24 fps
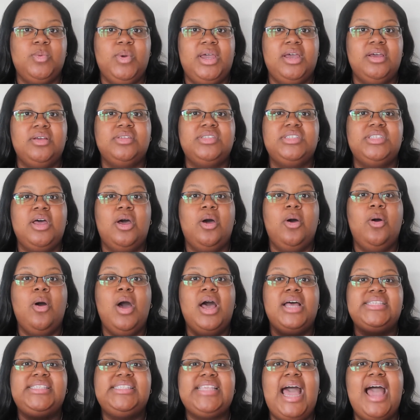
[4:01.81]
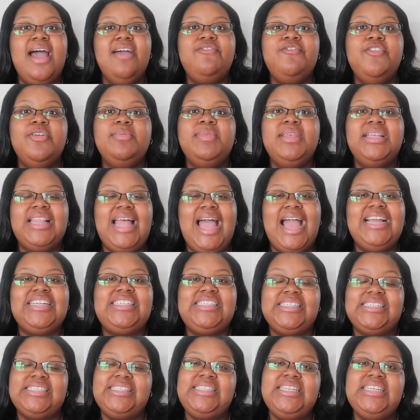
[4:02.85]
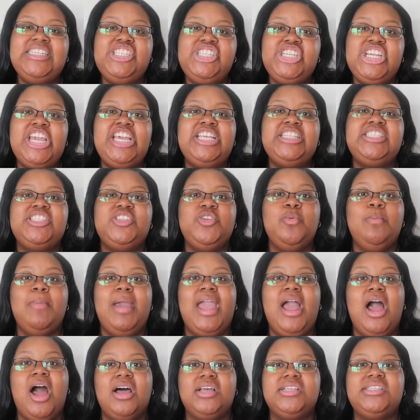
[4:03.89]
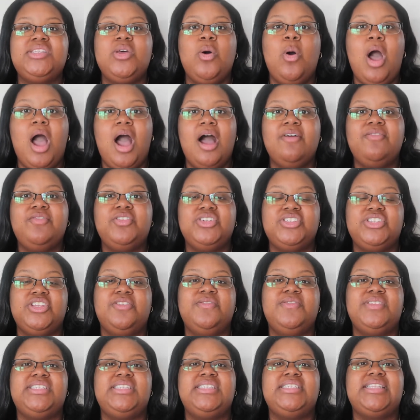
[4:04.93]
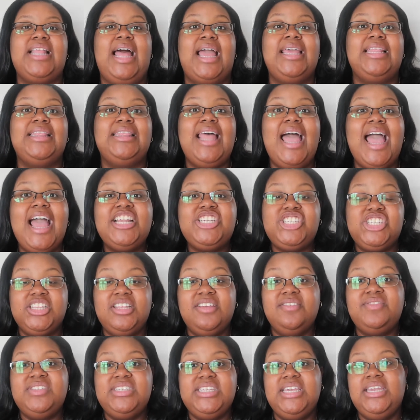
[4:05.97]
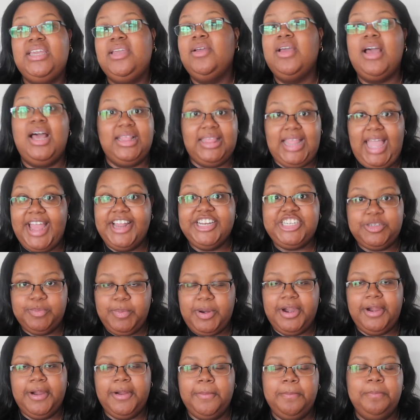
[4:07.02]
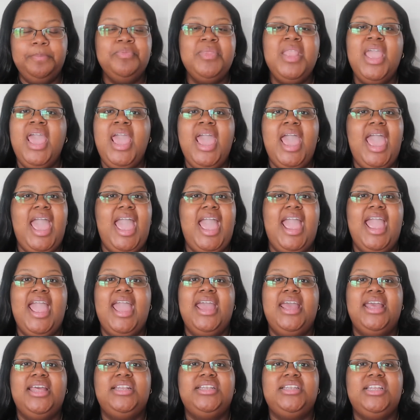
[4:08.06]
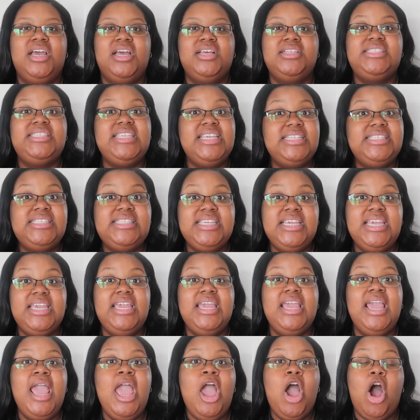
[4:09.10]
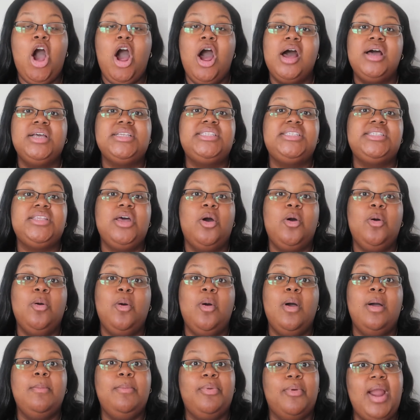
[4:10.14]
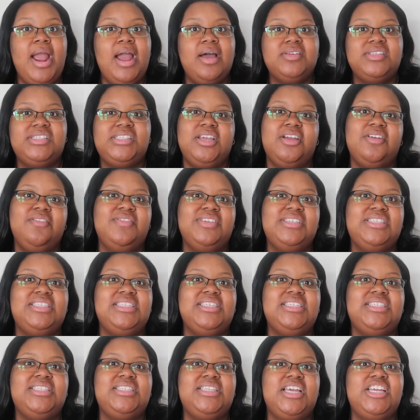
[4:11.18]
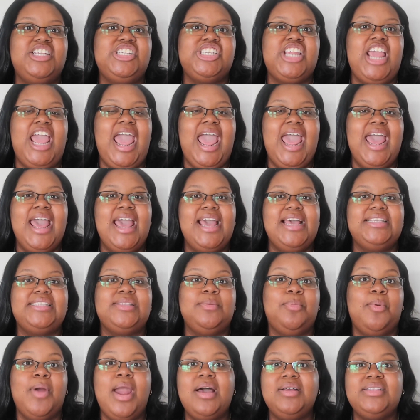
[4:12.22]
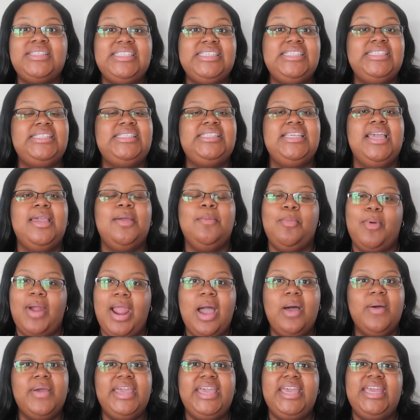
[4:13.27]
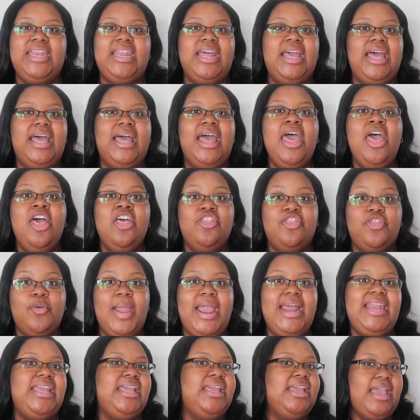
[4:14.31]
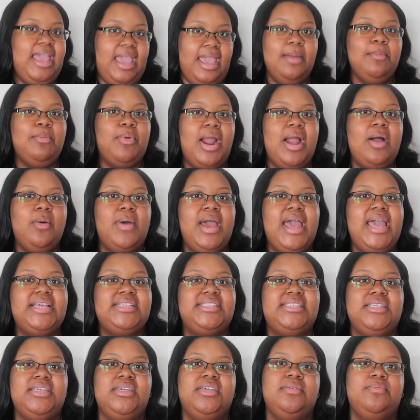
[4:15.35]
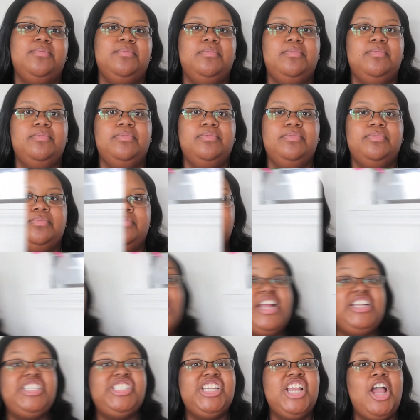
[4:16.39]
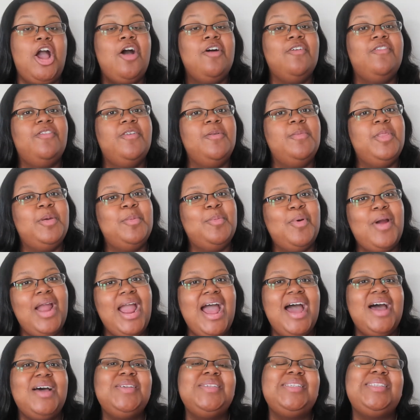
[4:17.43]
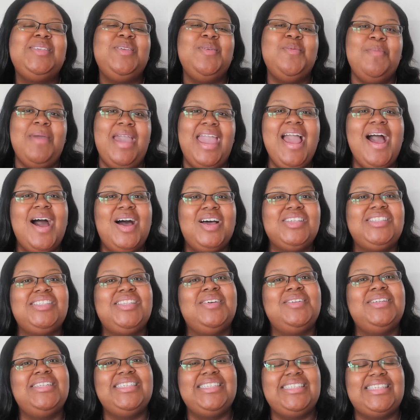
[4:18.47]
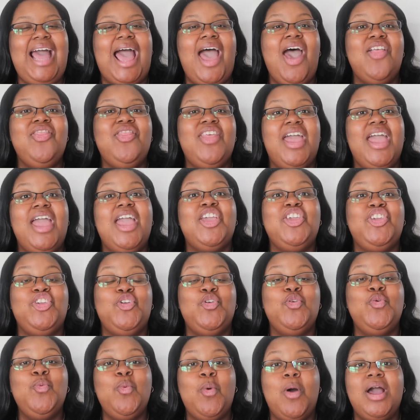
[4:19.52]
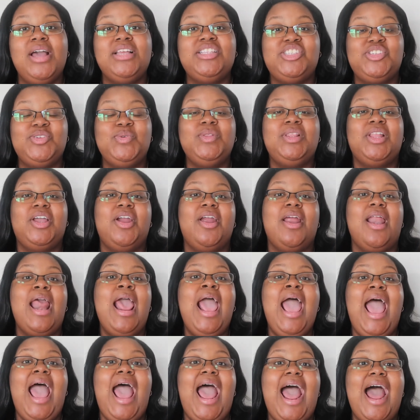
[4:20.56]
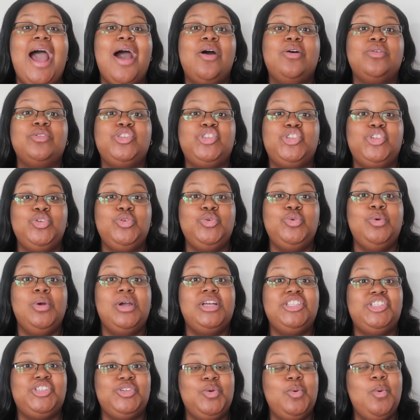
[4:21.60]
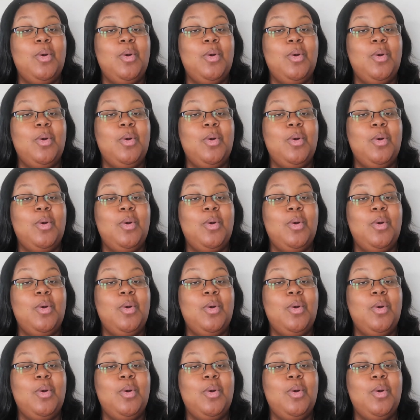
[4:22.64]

well. So aside from the lash extensions, you may also offer services like lash lifting, a lash perm, and tinting. Also brow services such as brow tinting, brow henna, threading, and brow waxing. Branching off from the brows, you may also decide that you want to learn how to do